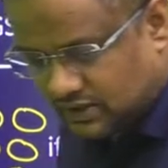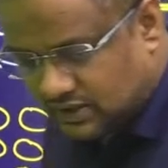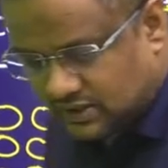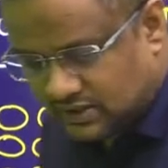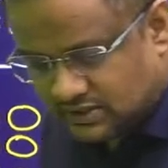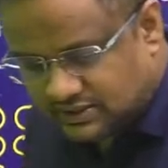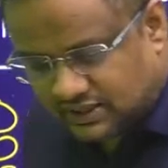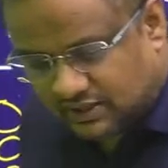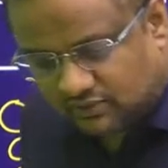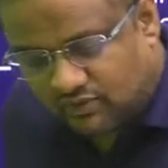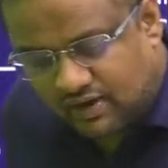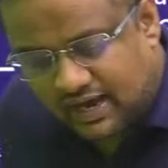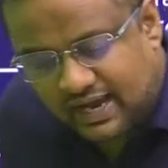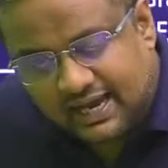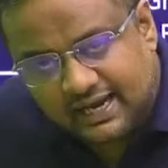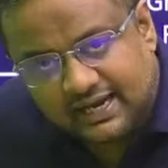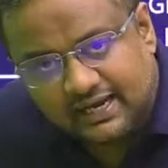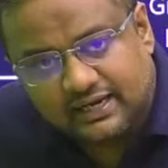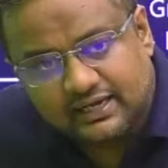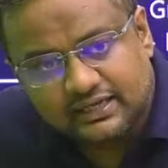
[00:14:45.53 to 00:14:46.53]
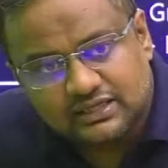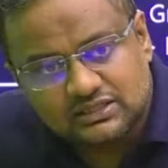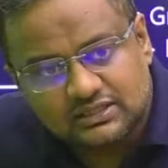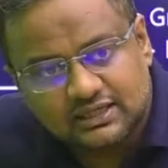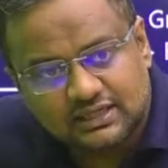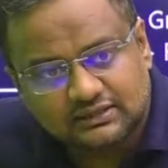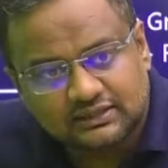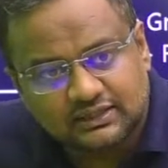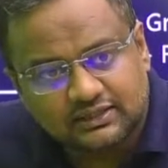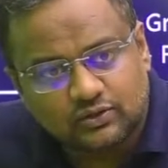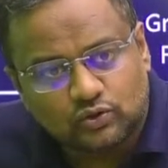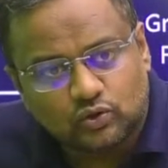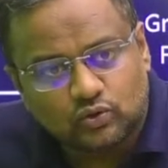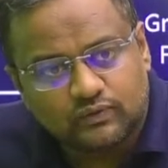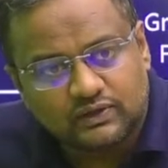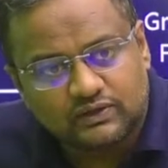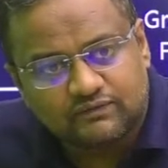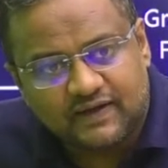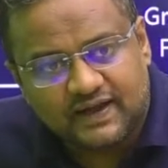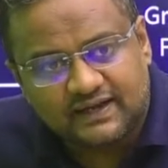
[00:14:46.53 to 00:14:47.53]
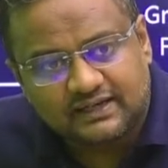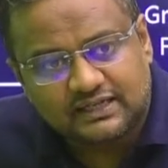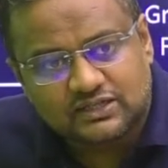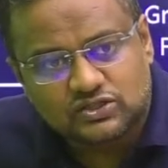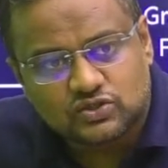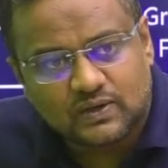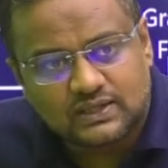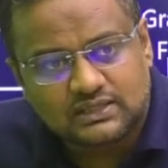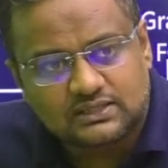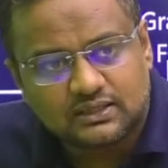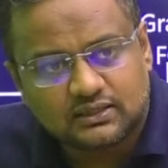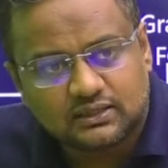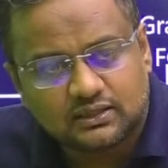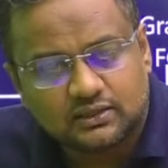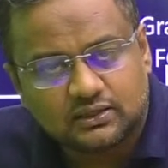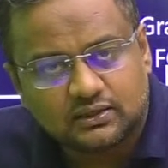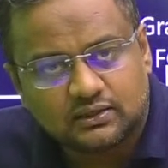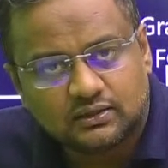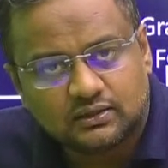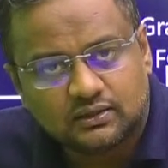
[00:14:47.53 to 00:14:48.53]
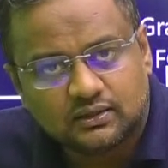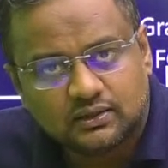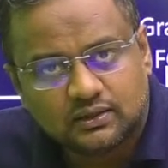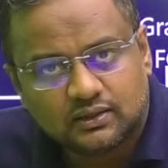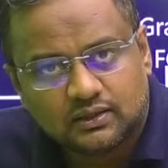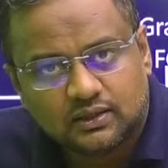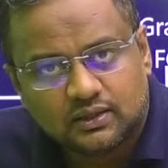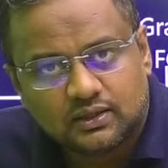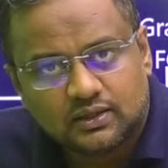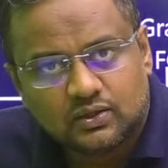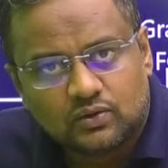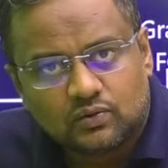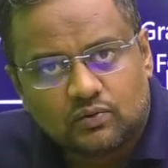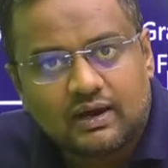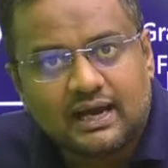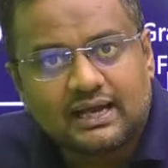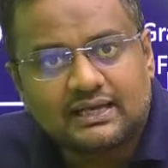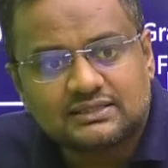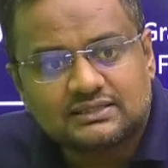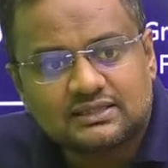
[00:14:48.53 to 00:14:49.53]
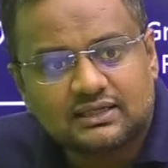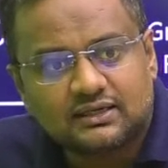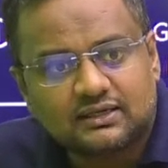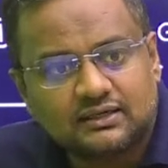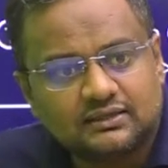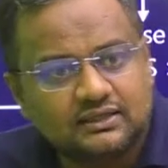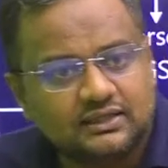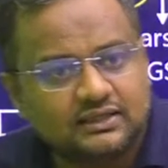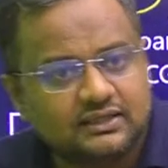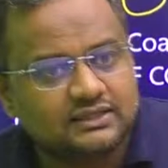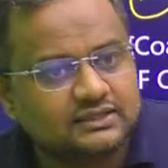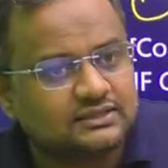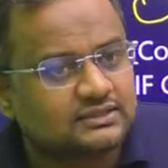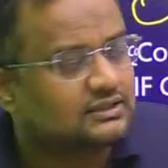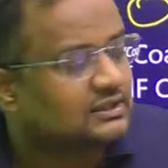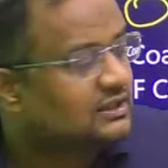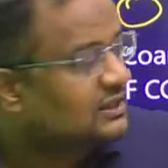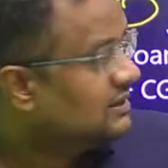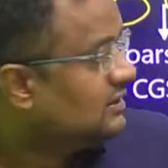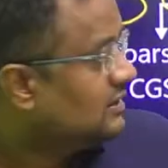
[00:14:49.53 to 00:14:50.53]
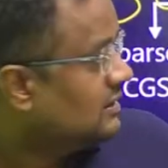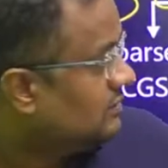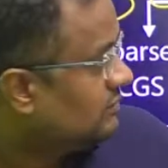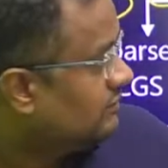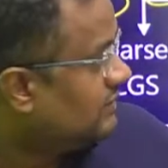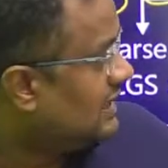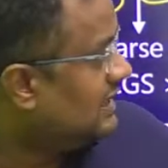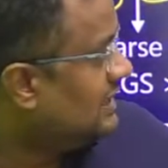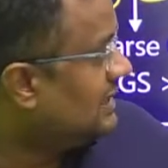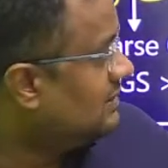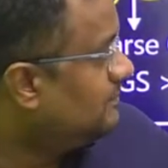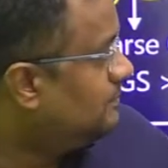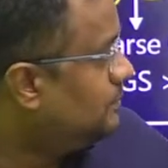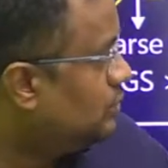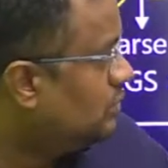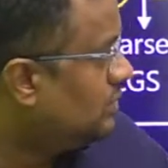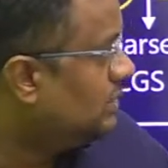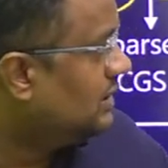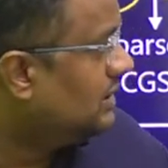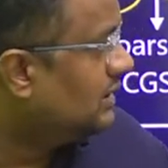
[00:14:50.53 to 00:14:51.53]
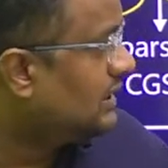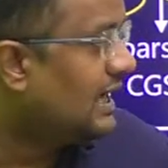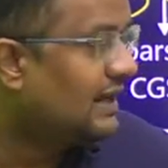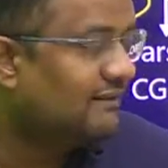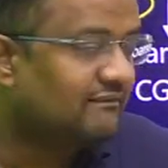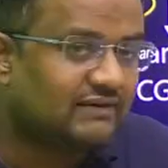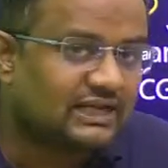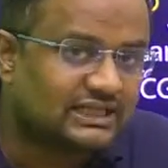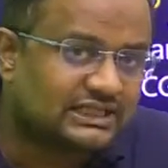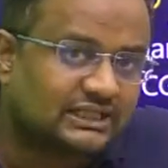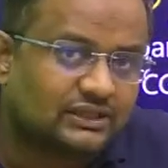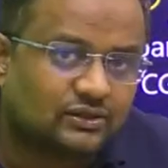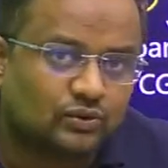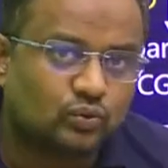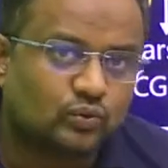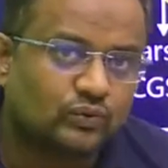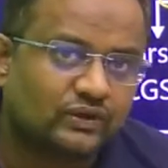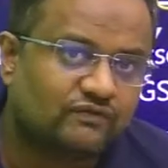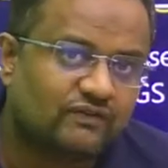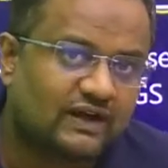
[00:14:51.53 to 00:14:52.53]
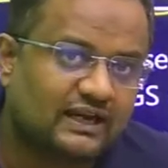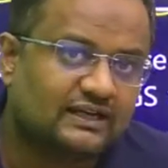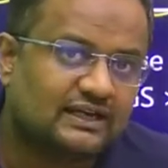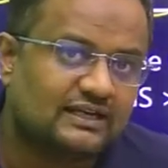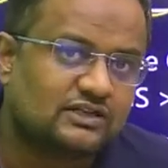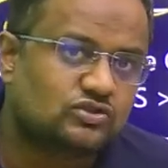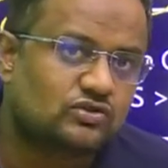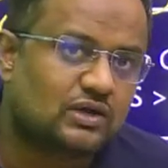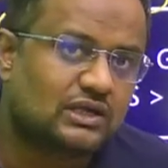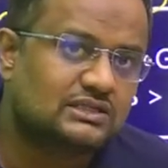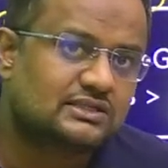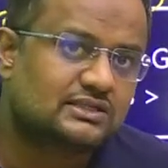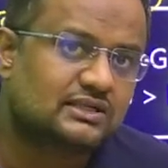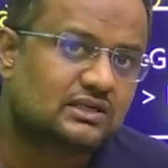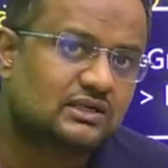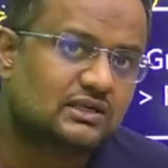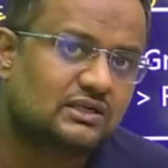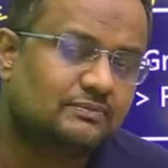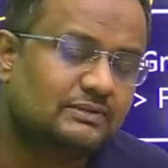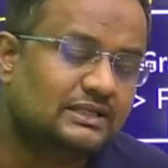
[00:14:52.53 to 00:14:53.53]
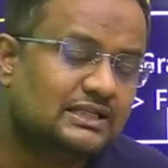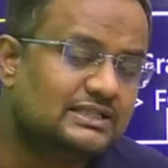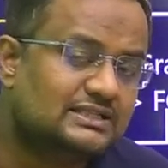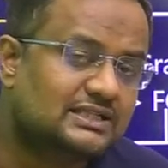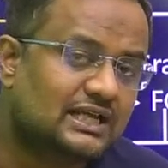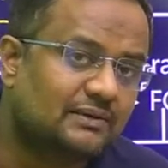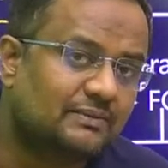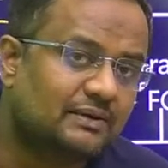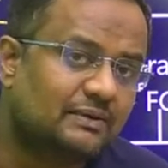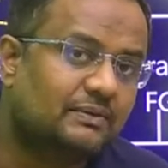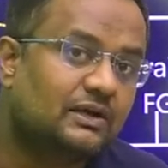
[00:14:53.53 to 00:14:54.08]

Sir, why it is nothing to do with fine grain soil, sir? Why, sir, these well and poor have nothing to do with fine grain soil? Sir, please tell me.